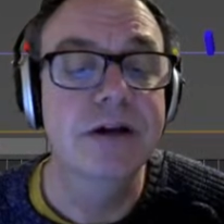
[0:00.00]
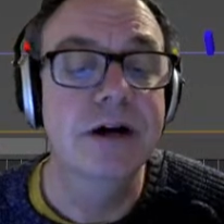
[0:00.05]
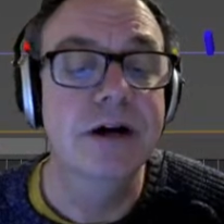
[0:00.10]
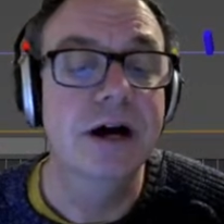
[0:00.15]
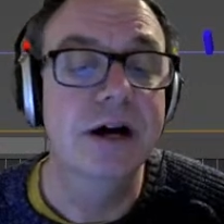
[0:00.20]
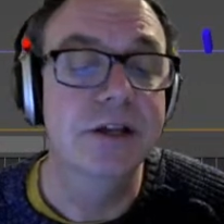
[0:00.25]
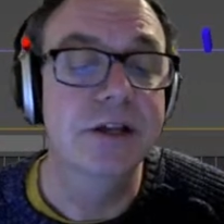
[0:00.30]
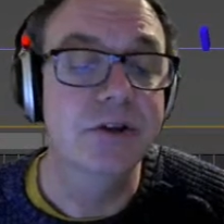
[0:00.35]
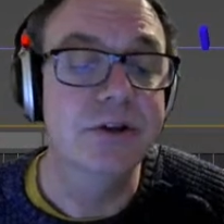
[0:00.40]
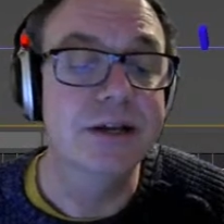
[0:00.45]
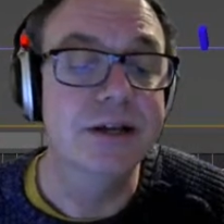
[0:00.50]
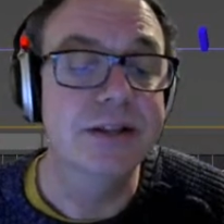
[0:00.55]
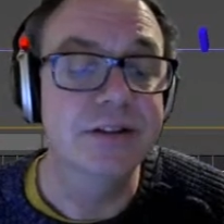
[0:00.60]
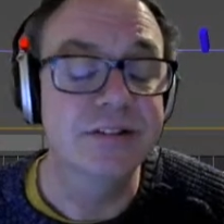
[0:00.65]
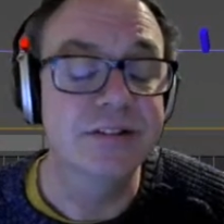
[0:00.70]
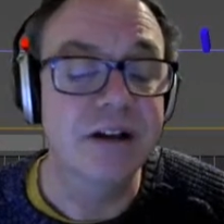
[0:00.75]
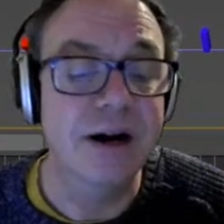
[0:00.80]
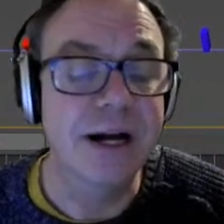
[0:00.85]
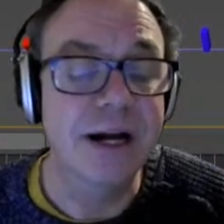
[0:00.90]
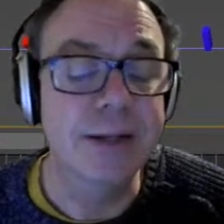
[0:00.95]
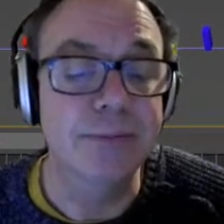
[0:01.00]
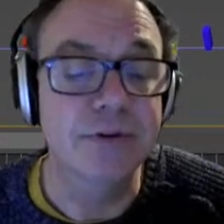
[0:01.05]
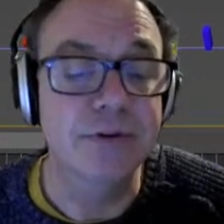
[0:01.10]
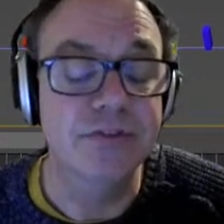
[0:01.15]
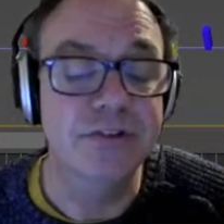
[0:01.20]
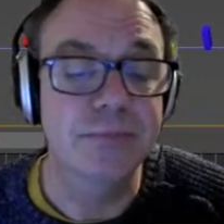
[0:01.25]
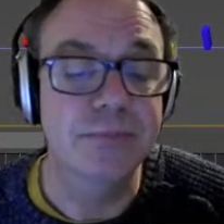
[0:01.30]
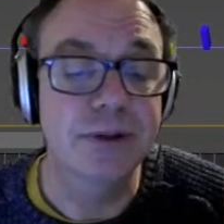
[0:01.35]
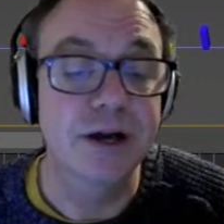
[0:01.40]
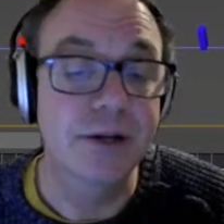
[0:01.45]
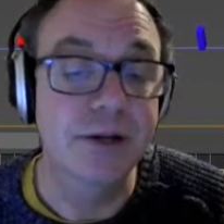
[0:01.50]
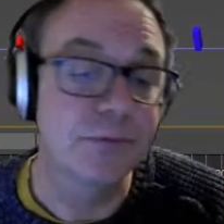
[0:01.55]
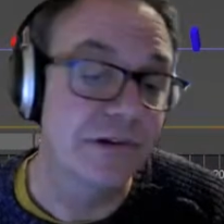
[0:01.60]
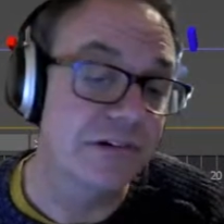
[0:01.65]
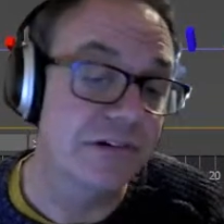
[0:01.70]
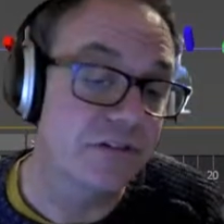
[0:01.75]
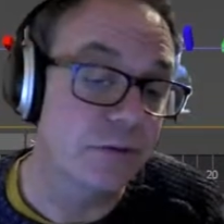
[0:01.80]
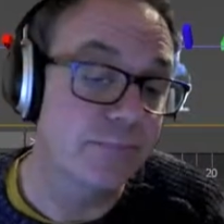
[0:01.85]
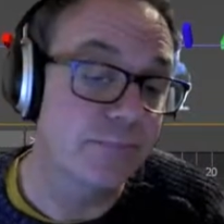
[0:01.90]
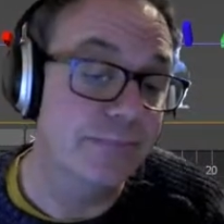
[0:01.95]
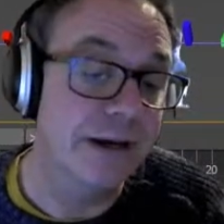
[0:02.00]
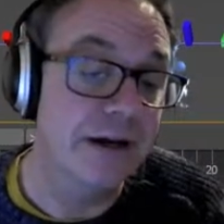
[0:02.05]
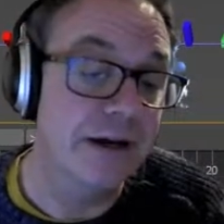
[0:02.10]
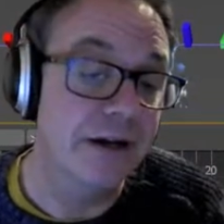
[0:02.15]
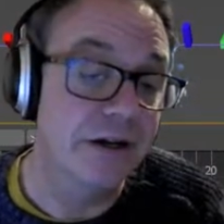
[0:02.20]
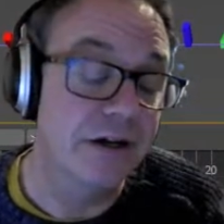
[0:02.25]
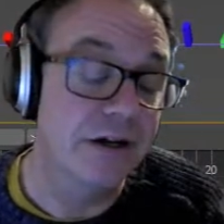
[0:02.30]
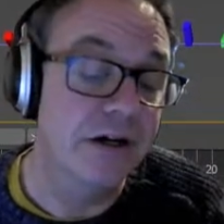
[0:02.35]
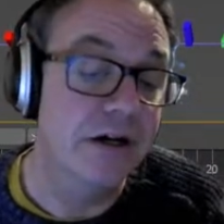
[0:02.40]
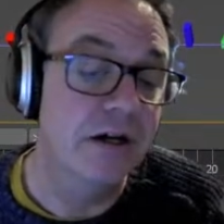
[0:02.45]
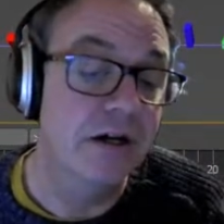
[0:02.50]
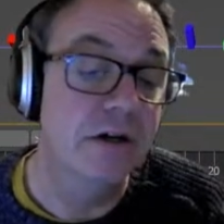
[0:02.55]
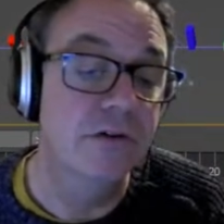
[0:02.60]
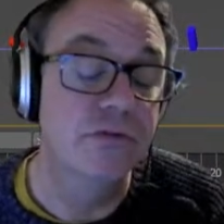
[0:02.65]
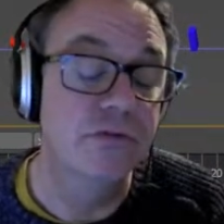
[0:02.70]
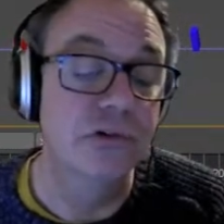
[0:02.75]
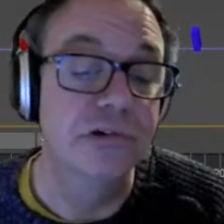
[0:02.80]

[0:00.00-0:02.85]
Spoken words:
You can get the type of spline, whether it's a curve